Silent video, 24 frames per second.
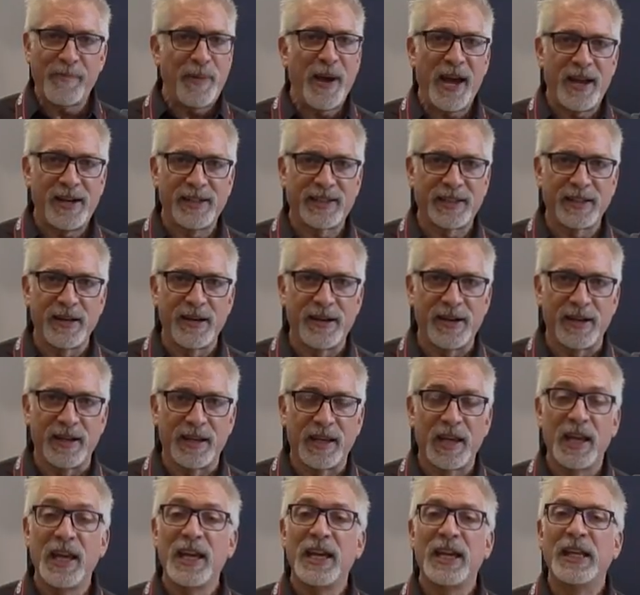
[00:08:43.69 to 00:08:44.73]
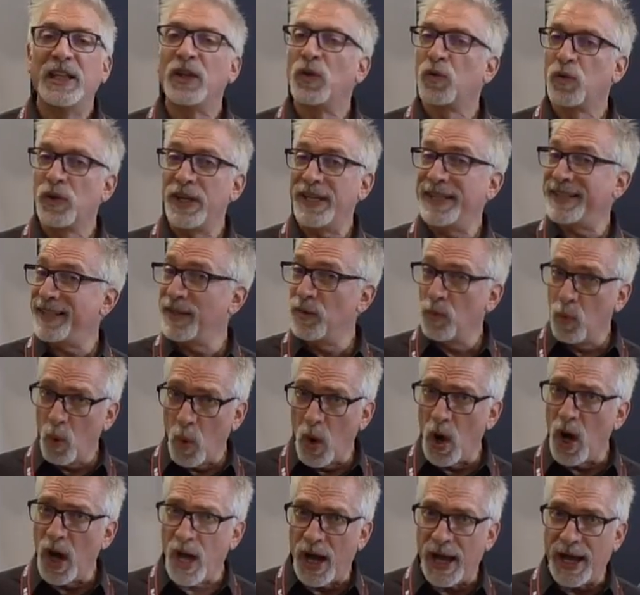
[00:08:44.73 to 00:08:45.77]
Panasonic. And the reason
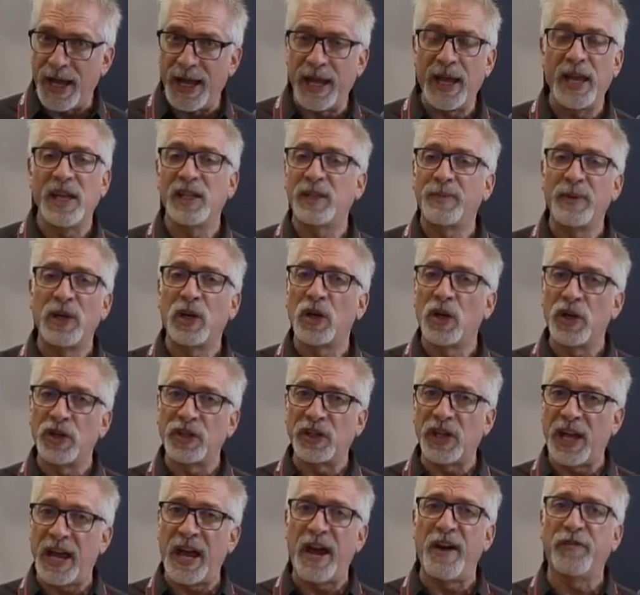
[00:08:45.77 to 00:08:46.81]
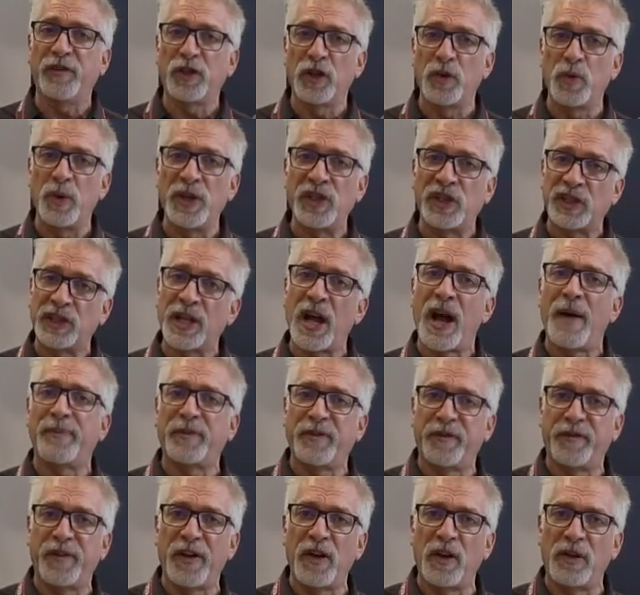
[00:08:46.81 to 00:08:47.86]
why is because after we stopped
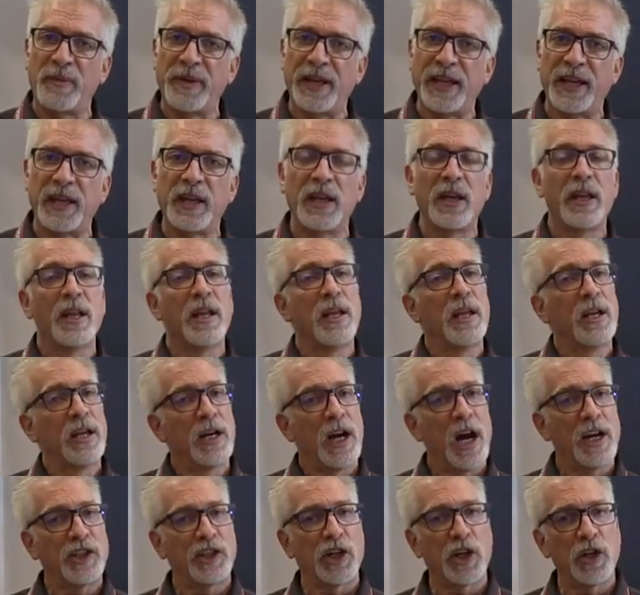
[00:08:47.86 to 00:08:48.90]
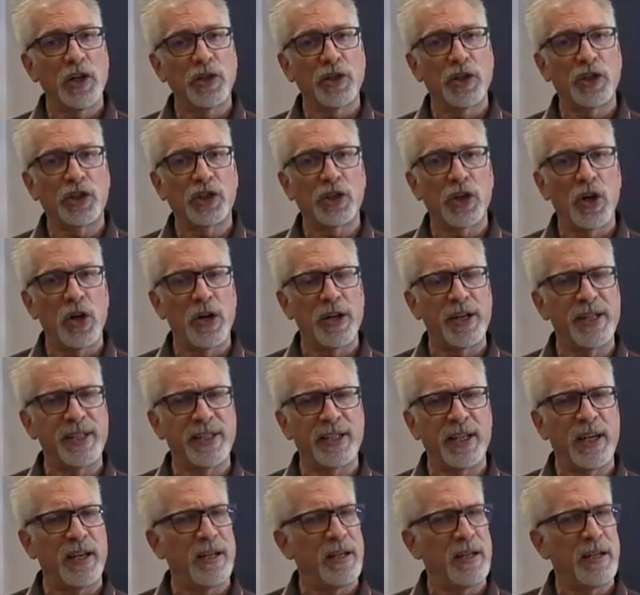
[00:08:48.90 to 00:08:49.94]
filming, I turned to Sean and
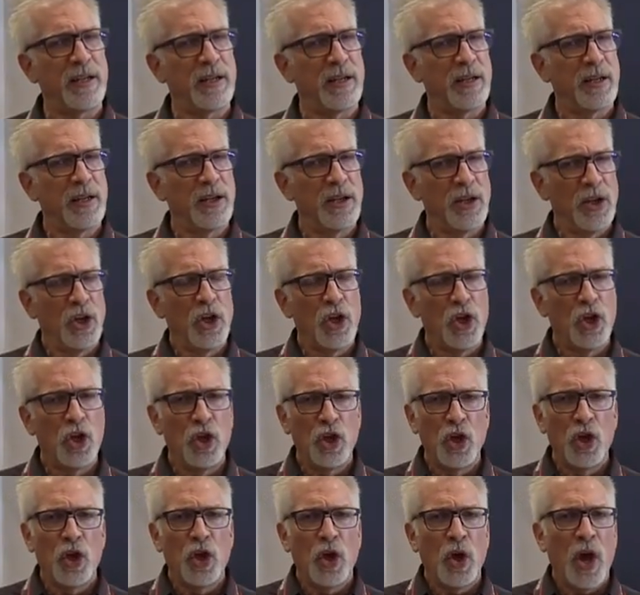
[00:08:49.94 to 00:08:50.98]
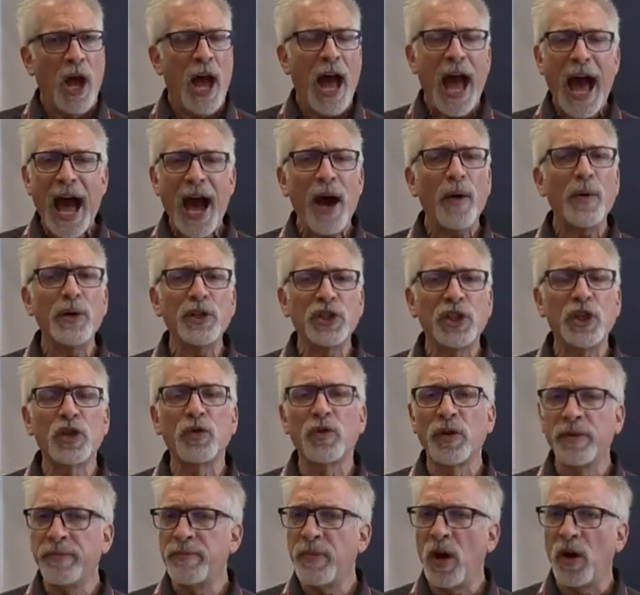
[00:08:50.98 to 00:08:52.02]
said, how is your
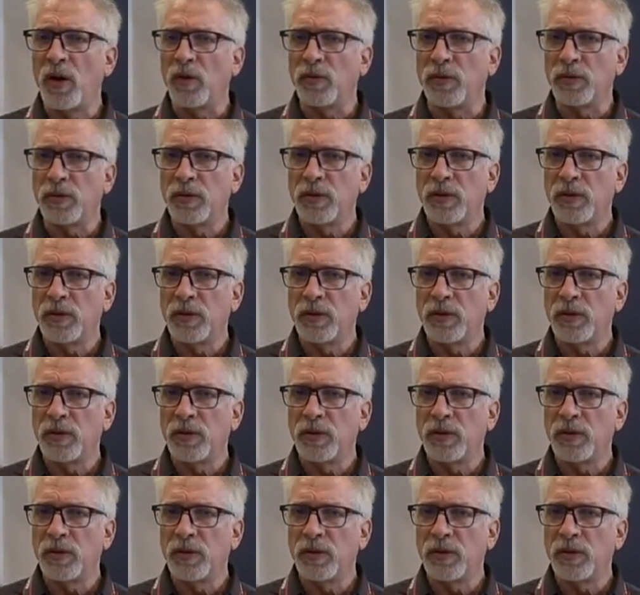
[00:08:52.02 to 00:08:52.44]
remote